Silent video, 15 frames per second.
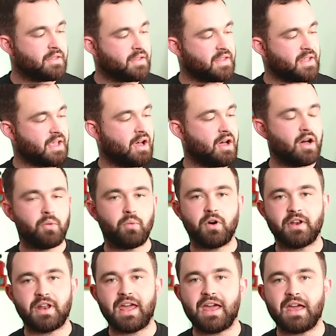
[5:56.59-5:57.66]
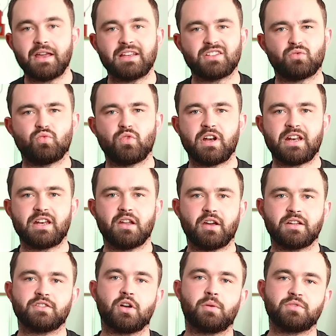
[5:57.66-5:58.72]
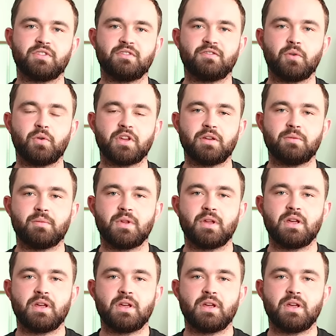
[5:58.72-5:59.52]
then the R1 Air is a really nice option for you.